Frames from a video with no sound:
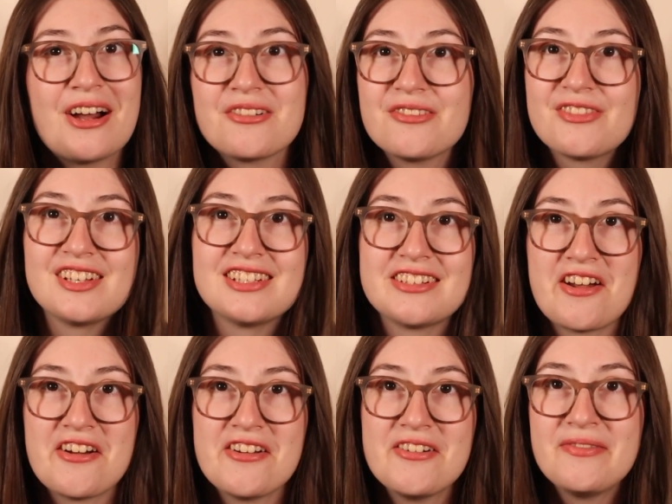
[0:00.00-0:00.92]
Hour of the
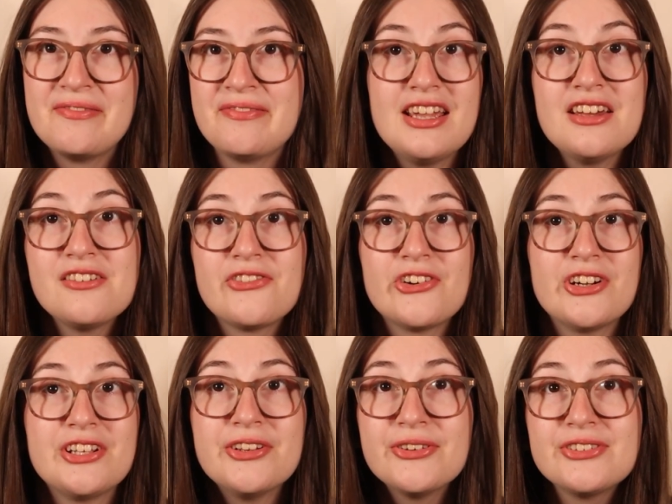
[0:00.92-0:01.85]
Star. And for a
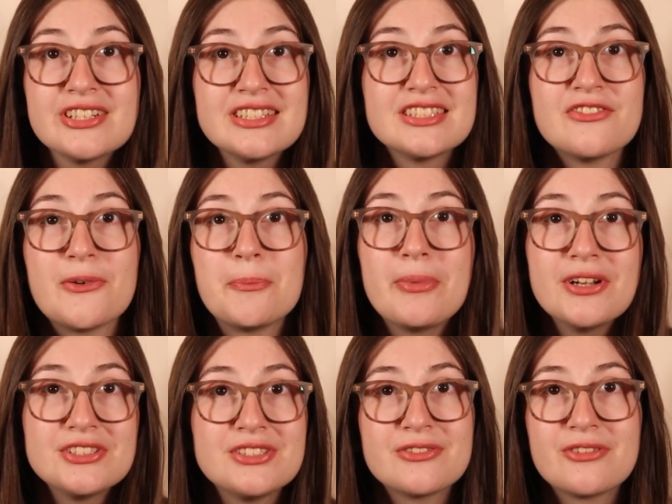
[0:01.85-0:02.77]
huge list of a
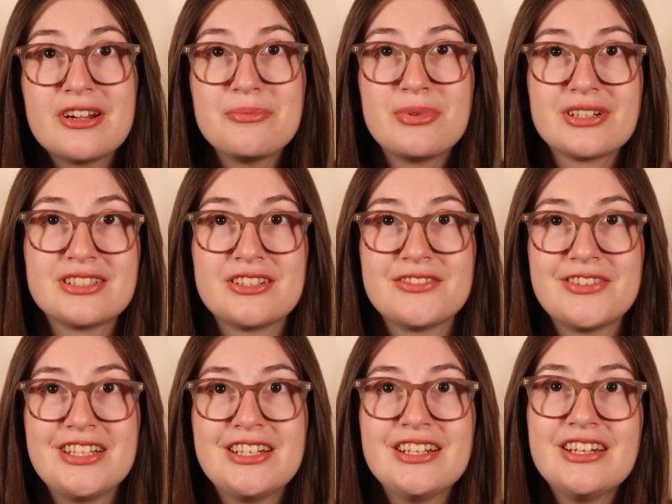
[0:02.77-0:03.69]
bunch of great books to
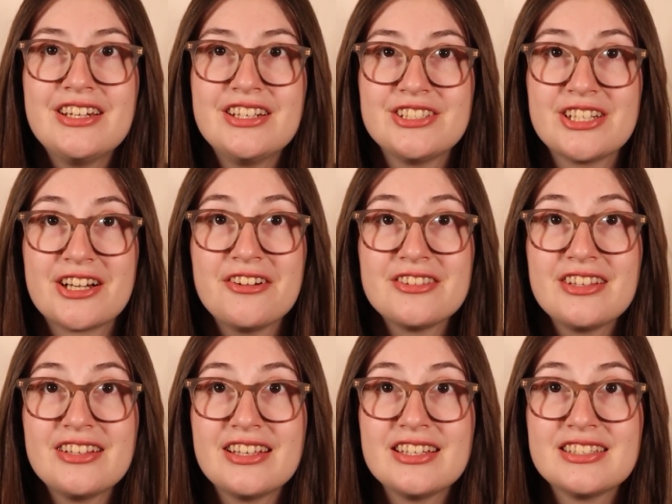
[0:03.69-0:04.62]
read, check out
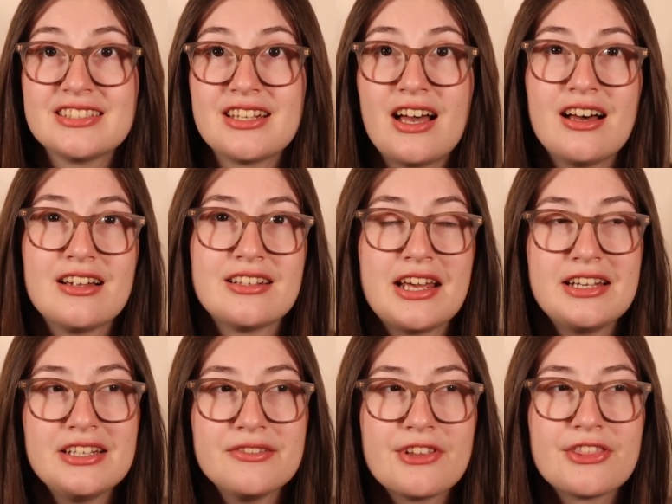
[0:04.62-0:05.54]
the list on
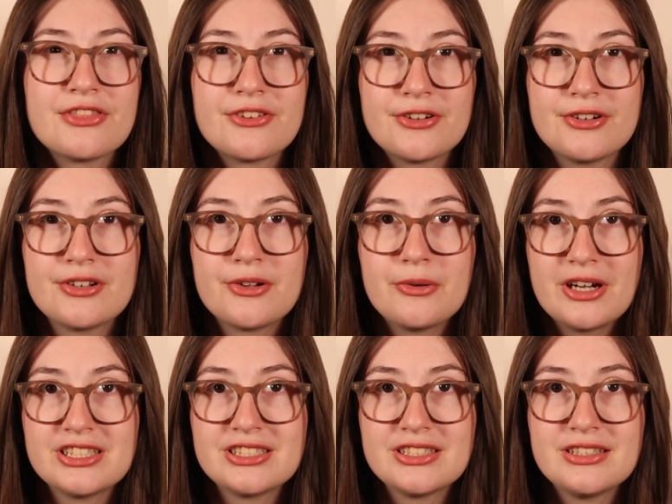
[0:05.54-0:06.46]
any of the third
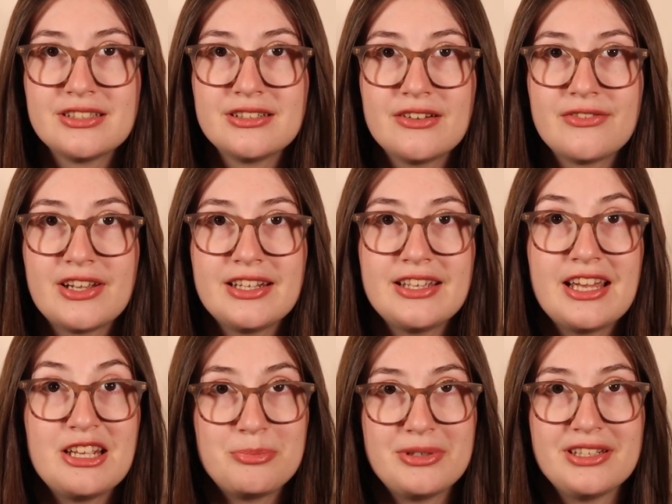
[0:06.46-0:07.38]
question of any
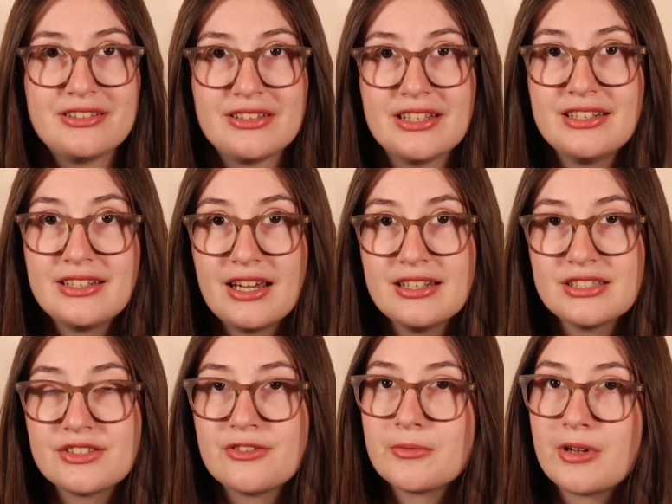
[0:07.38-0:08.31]
AP Lit
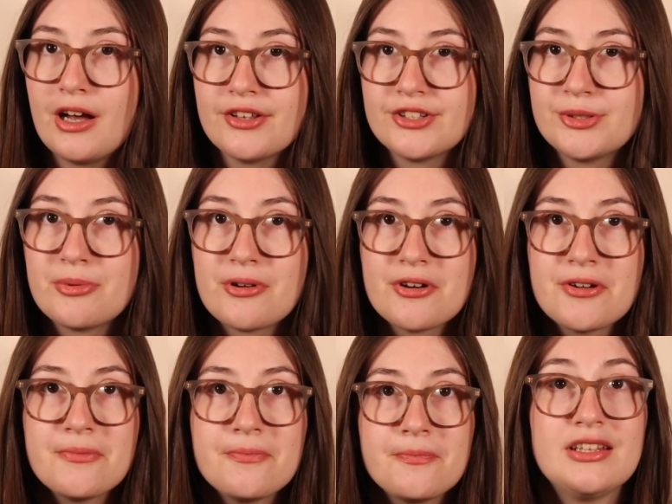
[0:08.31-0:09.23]
test from College
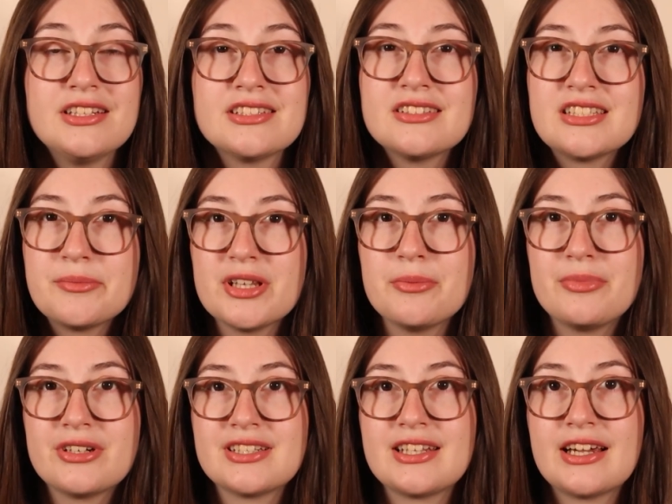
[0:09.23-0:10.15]
Board. These are some of the
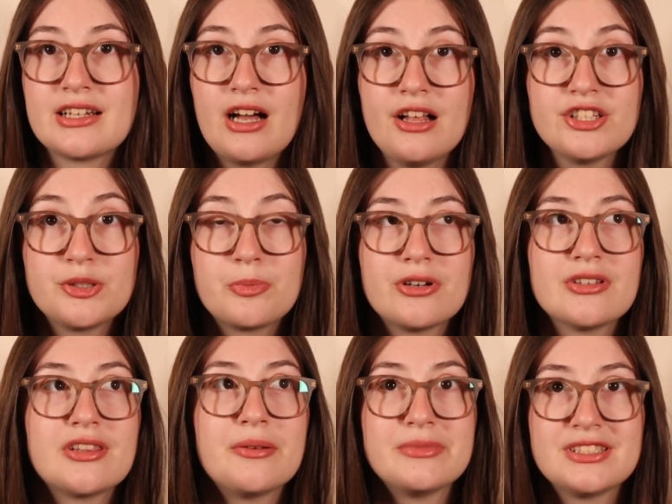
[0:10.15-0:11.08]
books that College
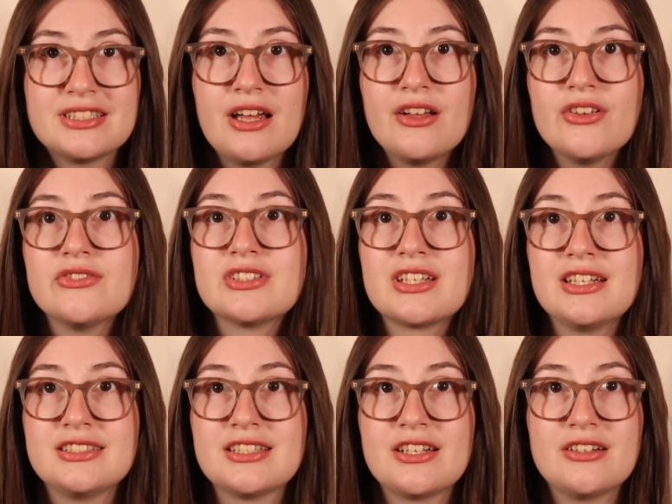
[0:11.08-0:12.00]
Board themselves
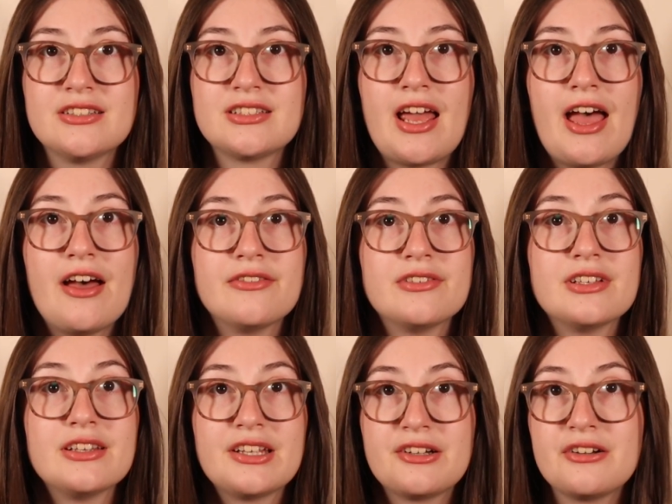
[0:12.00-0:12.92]
considers to have
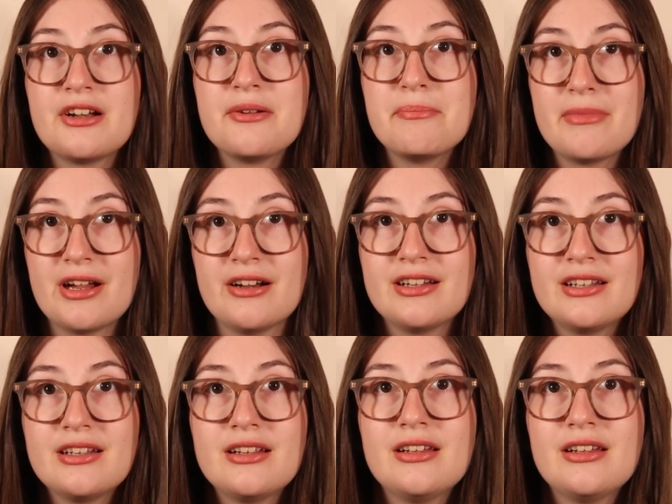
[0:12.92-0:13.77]
literary merit.